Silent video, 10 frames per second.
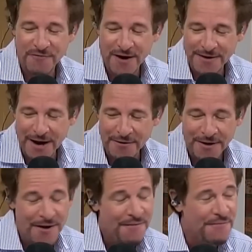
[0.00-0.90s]
find out,
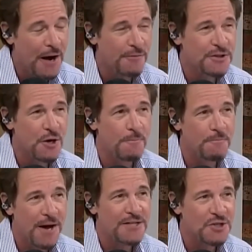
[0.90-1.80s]
that was their
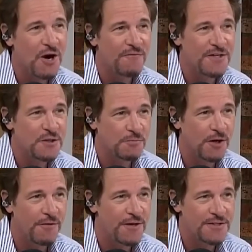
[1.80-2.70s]
best offensive
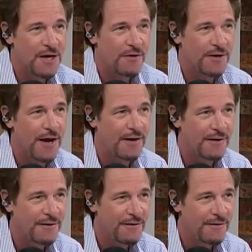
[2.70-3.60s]
player the entire
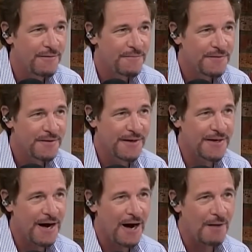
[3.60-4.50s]
day.
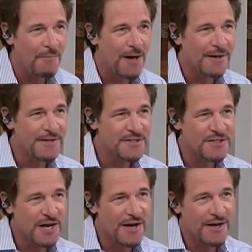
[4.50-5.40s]
Like, I'm not going to
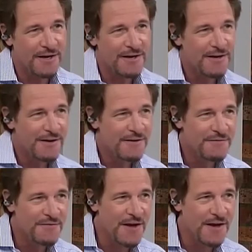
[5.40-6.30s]
say
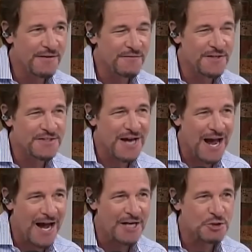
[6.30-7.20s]
that this
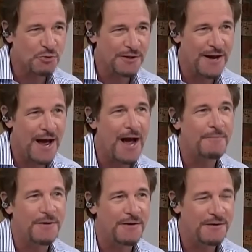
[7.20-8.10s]
actually
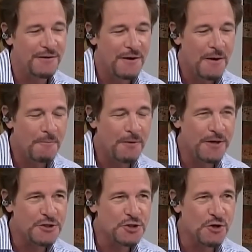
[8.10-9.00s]
happened, but
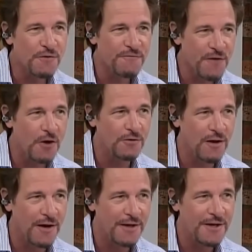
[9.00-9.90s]
it sure felt
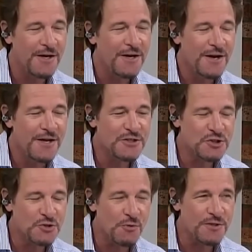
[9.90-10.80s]
like as
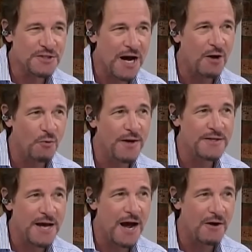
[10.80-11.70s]
soon as that went
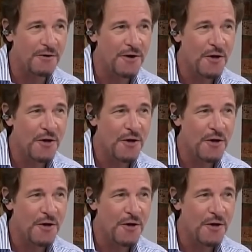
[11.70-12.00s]
down,